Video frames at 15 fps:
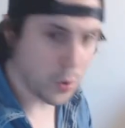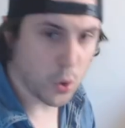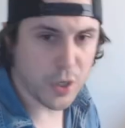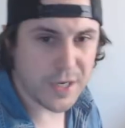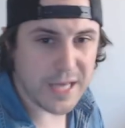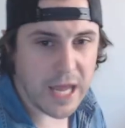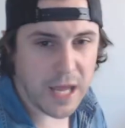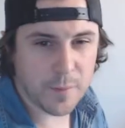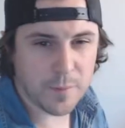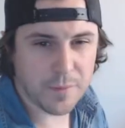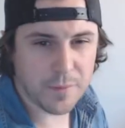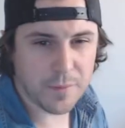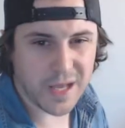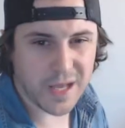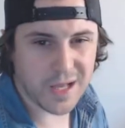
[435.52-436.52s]
a board
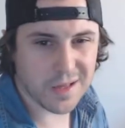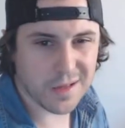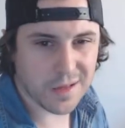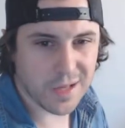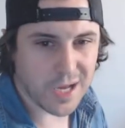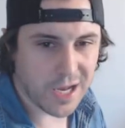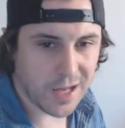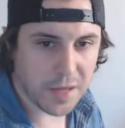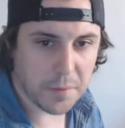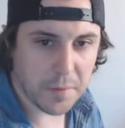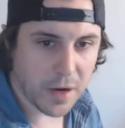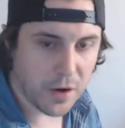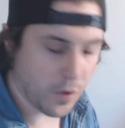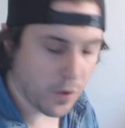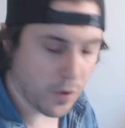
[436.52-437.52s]
game. Think kind of like
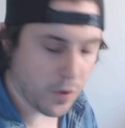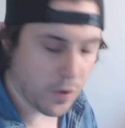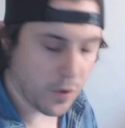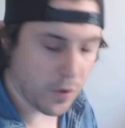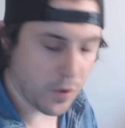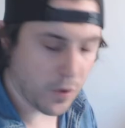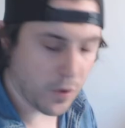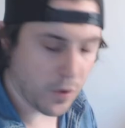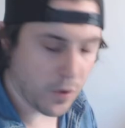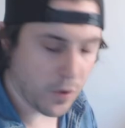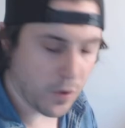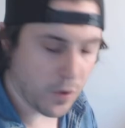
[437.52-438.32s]
Mario Party.